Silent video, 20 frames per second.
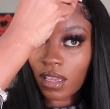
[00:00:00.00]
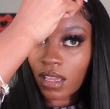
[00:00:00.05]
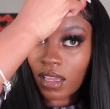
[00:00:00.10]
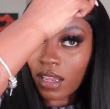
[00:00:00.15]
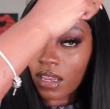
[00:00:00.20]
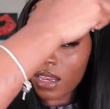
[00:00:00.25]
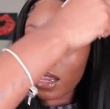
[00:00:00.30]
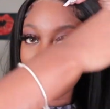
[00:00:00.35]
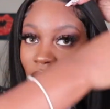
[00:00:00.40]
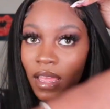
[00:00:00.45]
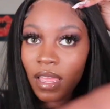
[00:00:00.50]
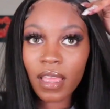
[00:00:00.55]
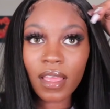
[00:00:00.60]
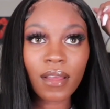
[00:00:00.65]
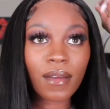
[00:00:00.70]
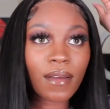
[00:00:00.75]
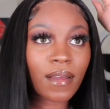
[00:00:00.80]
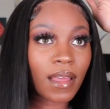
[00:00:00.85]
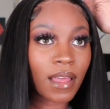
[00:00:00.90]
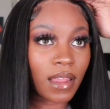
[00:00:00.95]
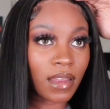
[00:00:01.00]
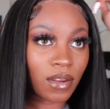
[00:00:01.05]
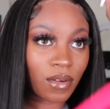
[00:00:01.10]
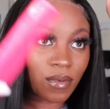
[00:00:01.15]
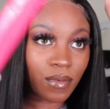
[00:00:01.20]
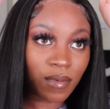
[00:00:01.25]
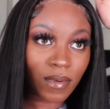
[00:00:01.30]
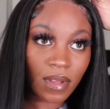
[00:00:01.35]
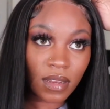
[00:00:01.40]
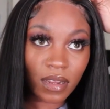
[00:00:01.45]
and now I know
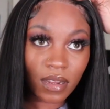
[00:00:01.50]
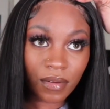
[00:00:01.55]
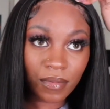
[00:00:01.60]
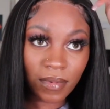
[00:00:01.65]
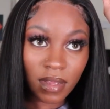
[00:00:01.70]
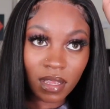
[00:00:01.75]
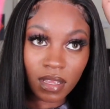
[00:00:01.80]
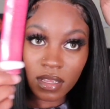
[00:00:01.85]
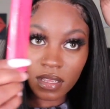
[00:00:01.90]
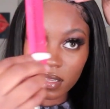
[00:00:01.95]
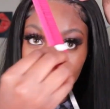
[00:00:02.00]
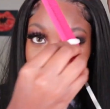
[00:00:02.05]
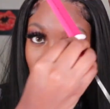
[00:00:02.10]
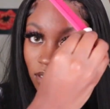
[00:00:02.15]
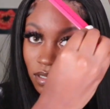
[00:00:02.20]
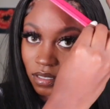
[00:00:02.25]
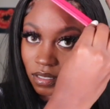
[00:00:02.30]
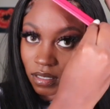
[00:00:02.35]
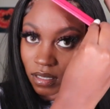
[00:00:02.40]
what it was.